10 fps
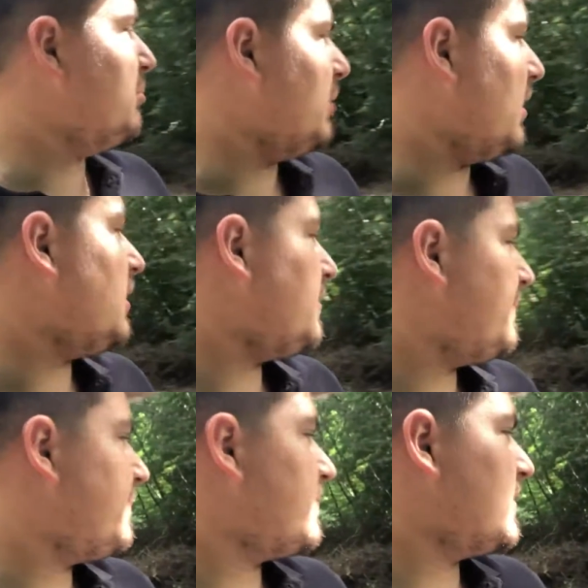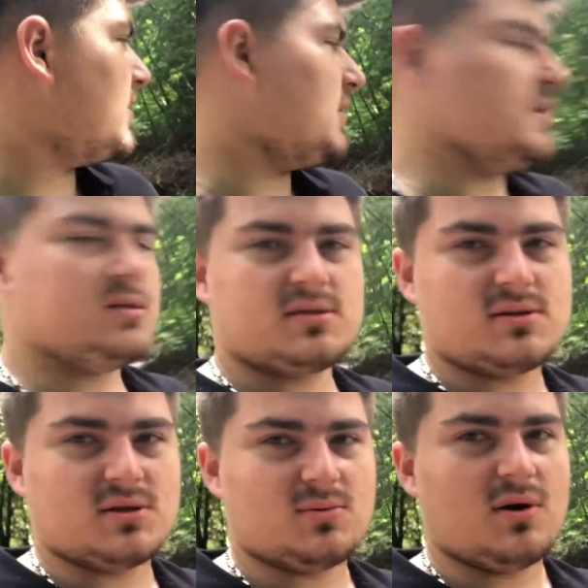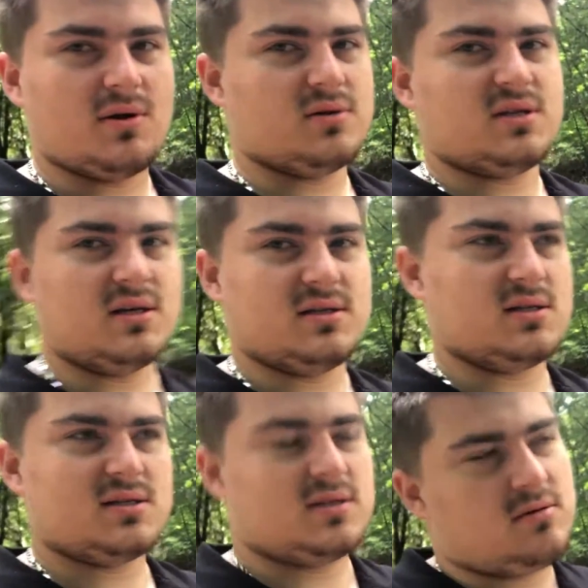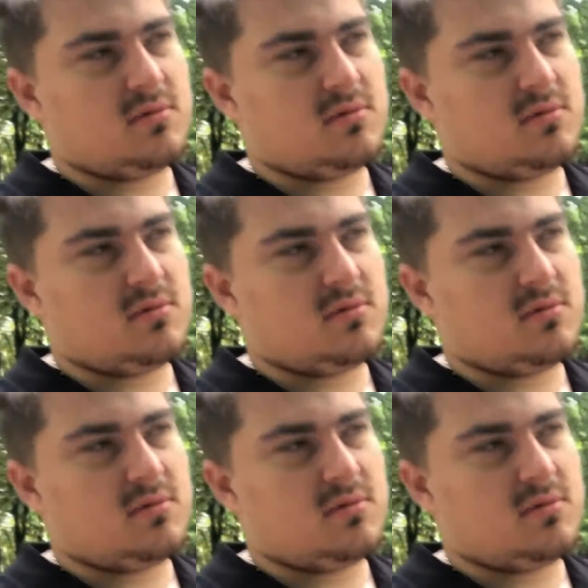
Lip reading: But it's just one of those things. It's